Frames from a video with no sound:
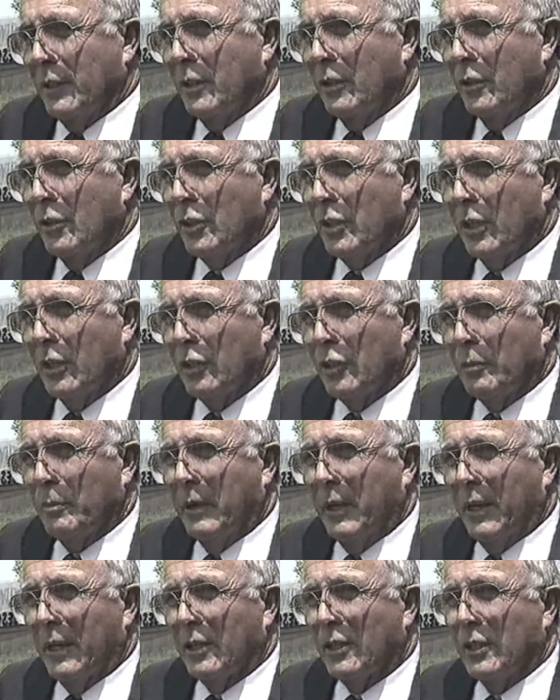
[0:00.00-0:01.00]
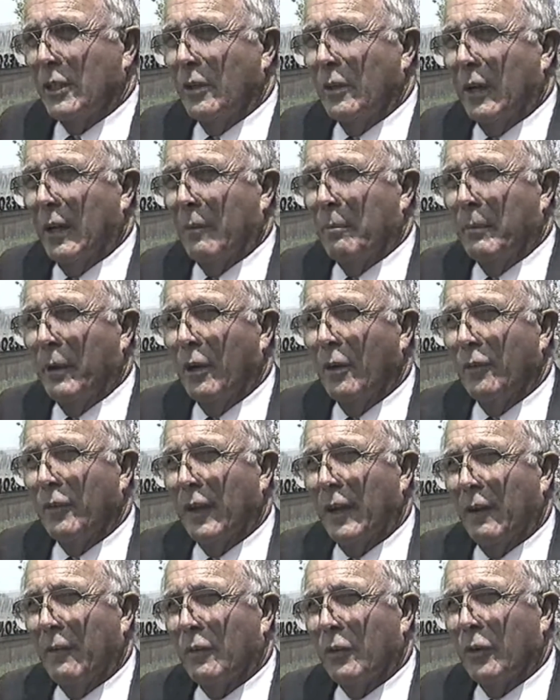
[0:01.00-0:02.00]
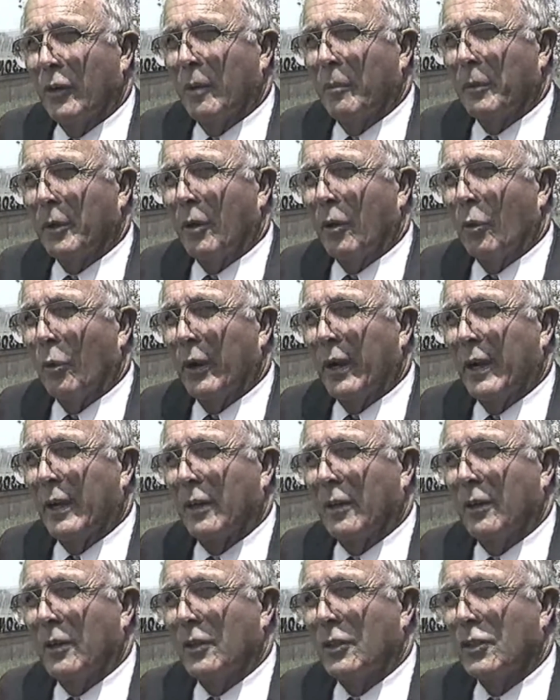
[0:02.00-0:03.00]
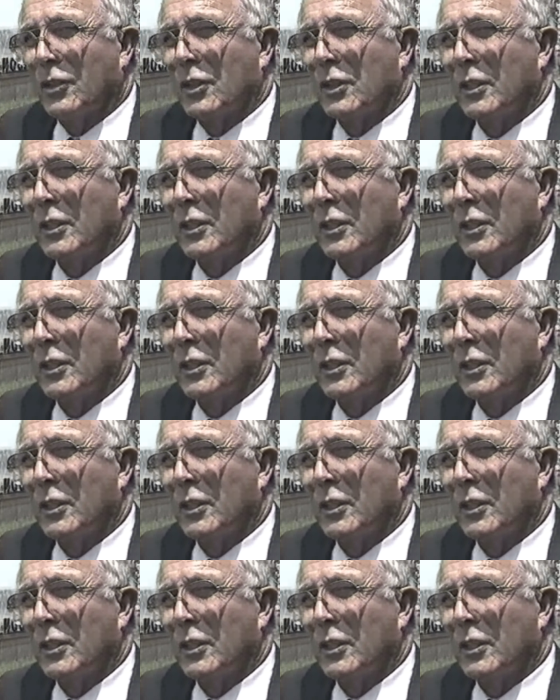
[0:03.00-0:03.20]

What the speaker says: two suspects both have criminal records.